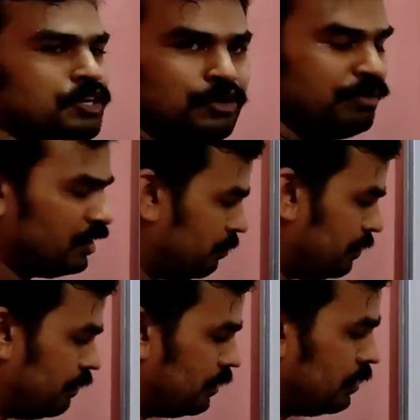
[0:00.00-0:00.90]
denominator
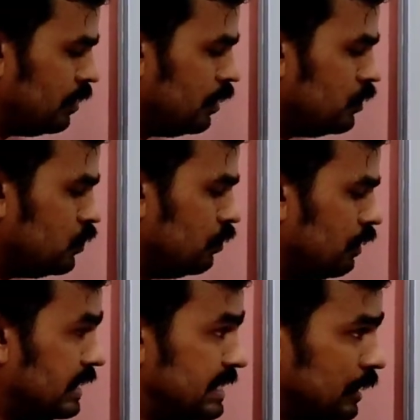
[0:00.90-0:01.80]
power.
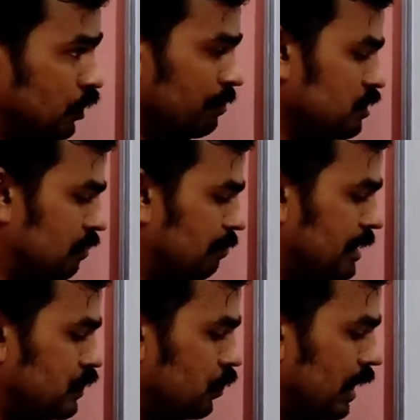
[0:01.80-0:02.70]
So at 0 means 1
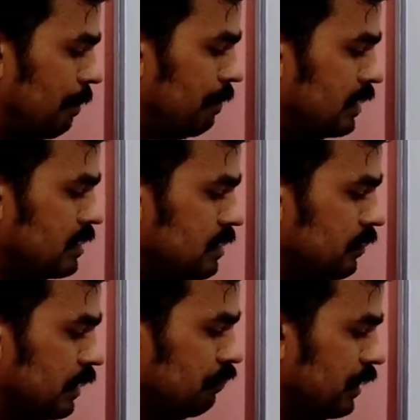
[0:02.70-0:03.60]
by 0 happens,
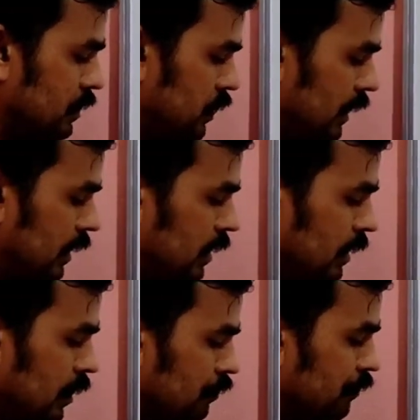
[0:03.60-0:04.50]
so infinity.
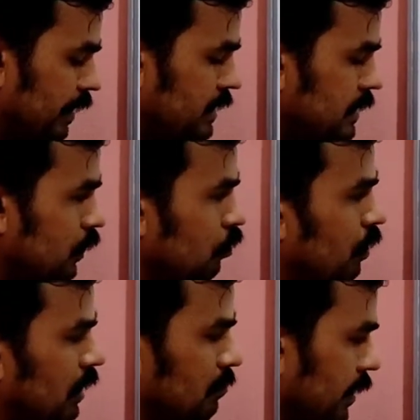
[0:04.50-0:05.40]
Phi is equal to
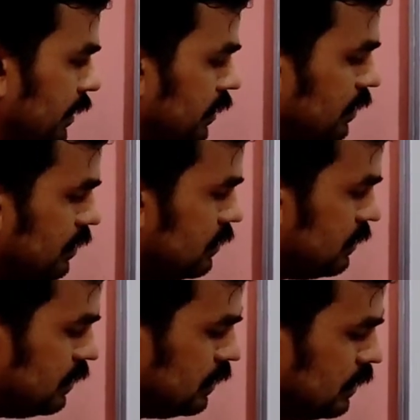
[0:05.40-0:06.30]
what, my dears?